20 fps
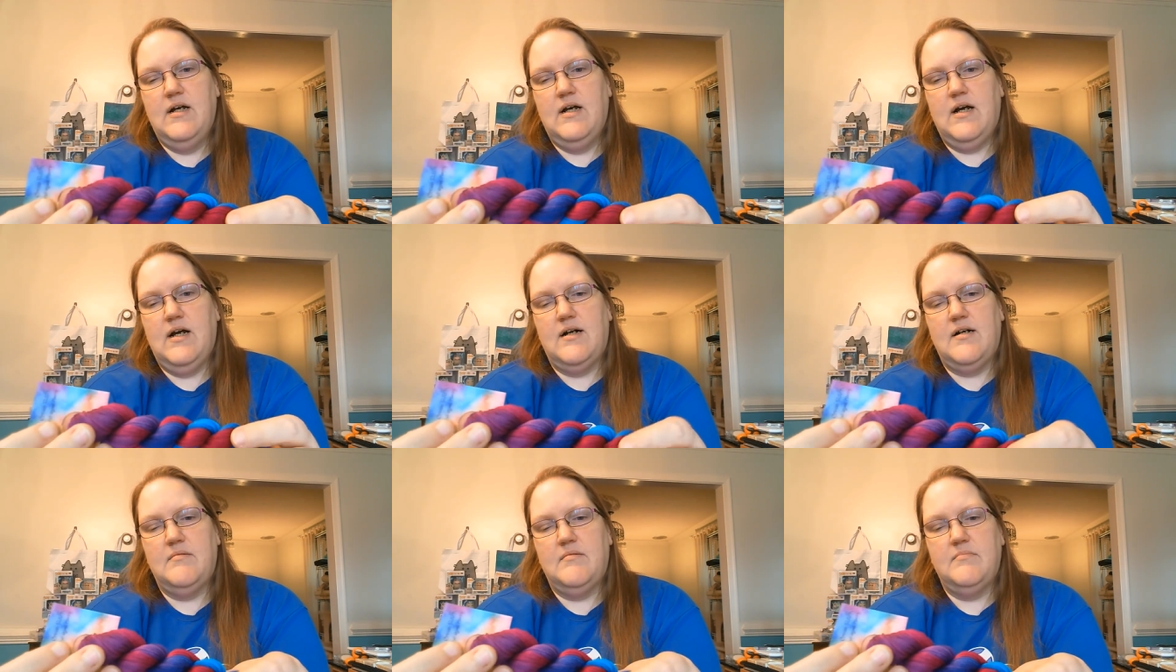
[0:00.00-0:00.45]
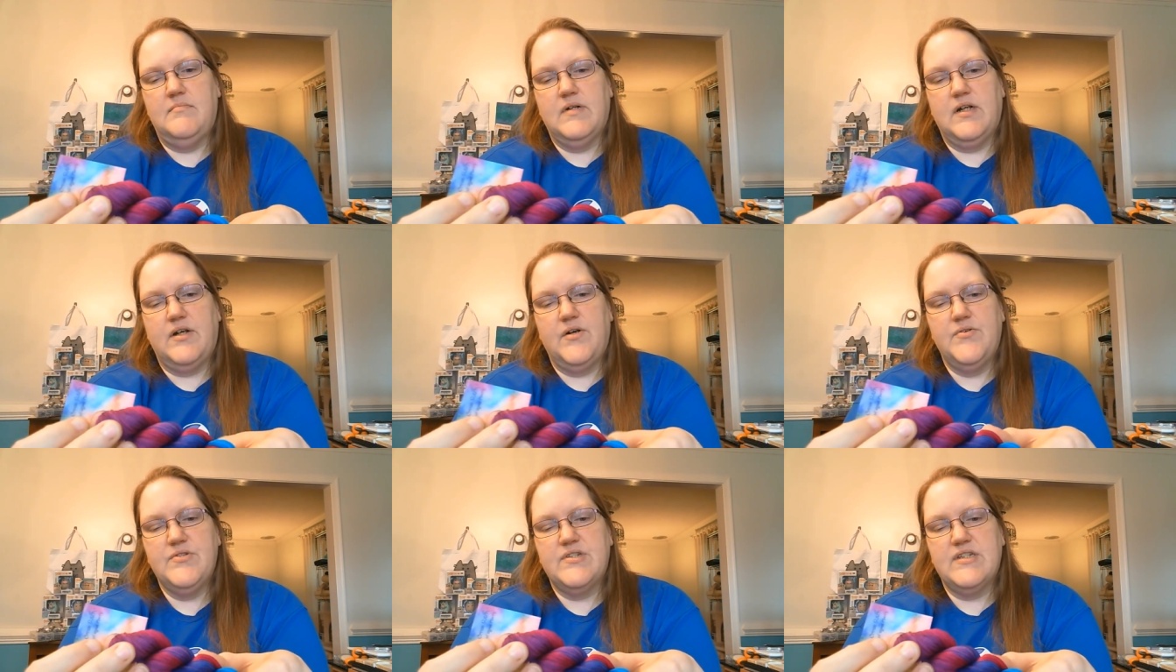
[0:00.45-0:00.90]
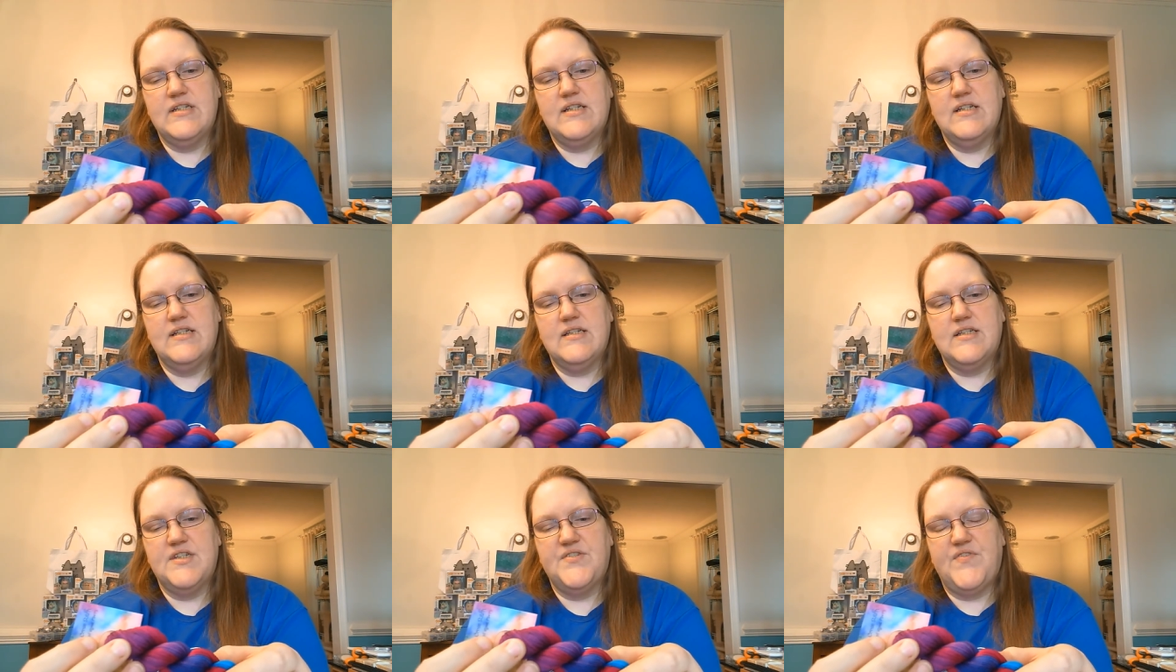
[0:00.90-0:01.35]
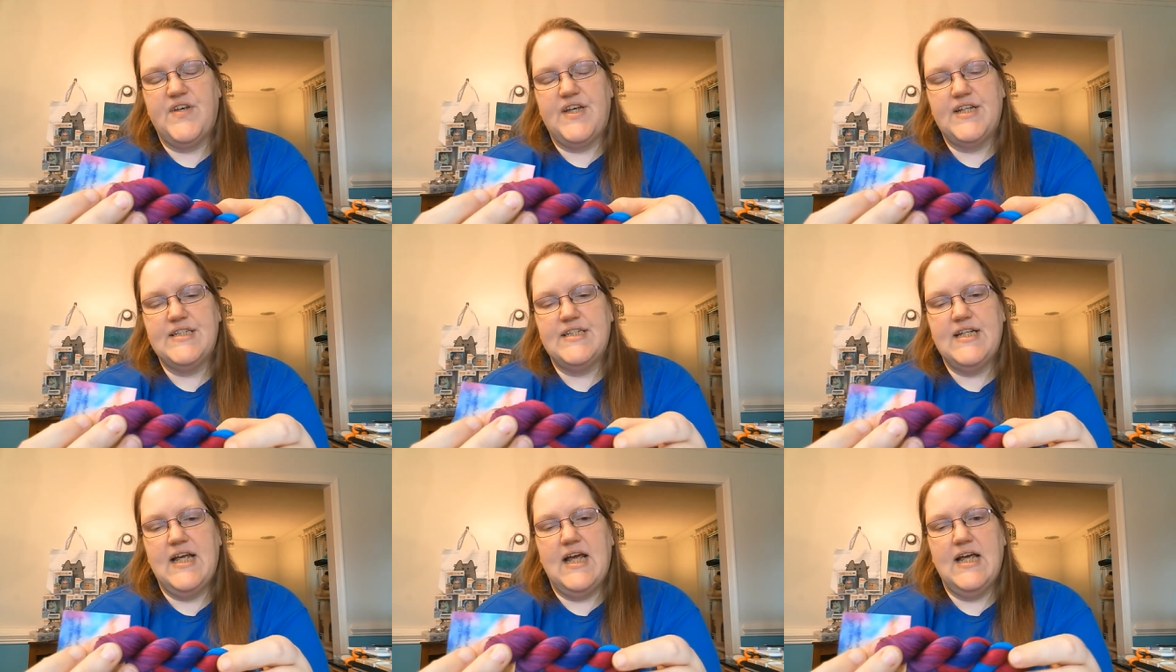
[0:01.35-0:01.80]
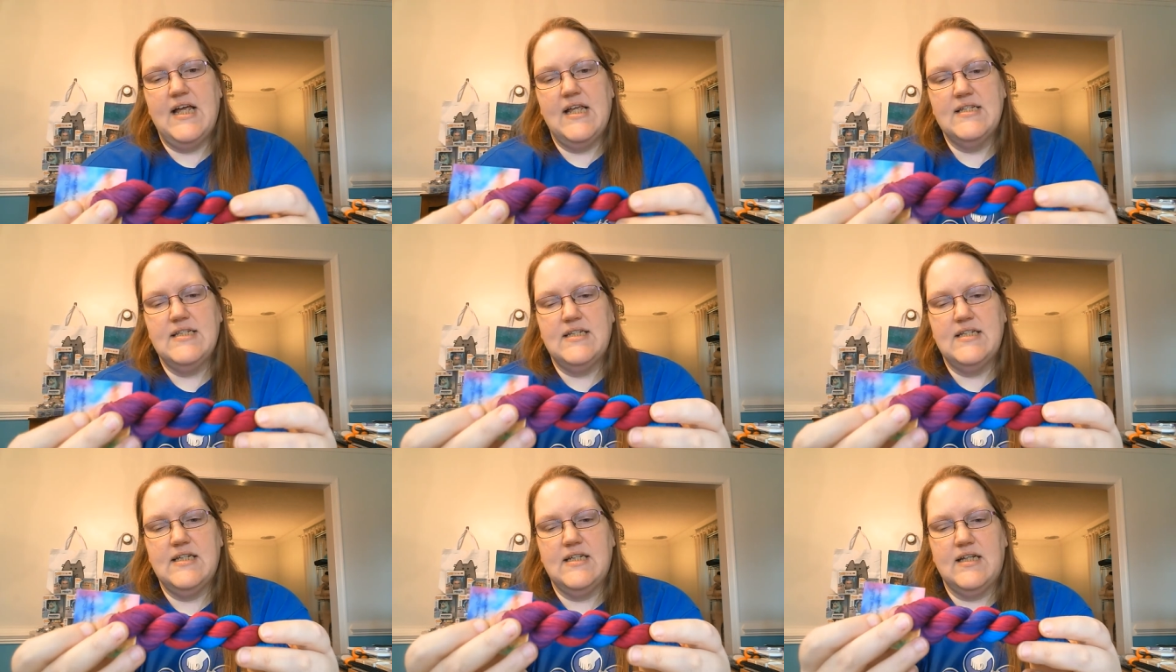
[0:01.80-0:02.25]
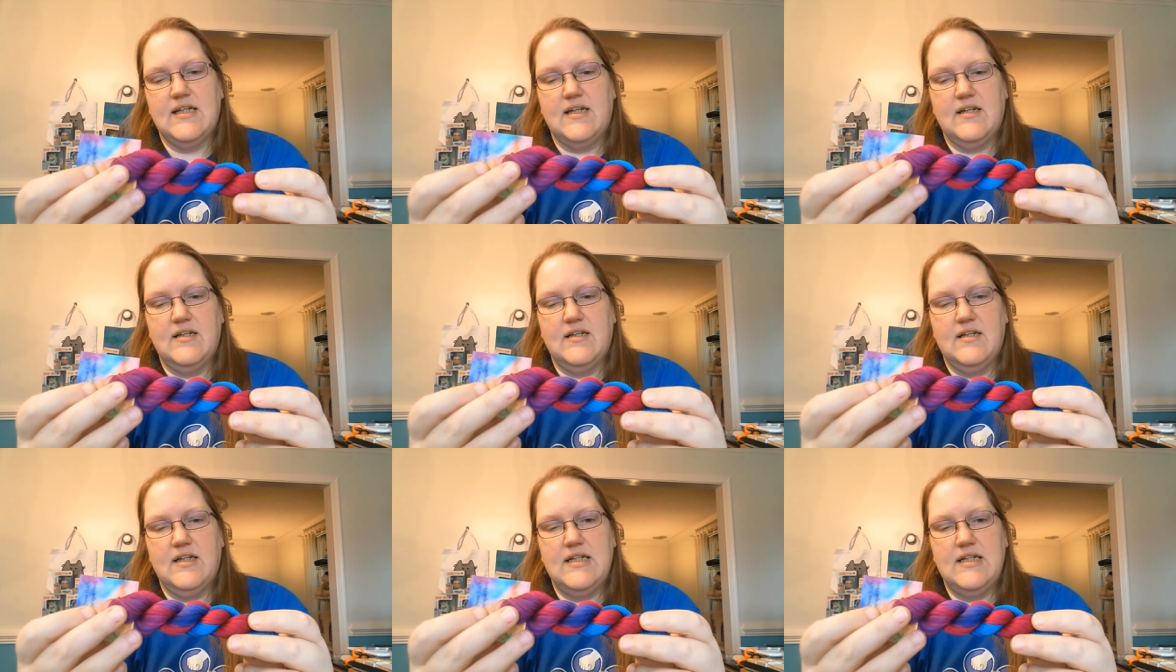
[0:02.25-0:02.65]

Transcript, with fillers: Um, goes into this fantastic,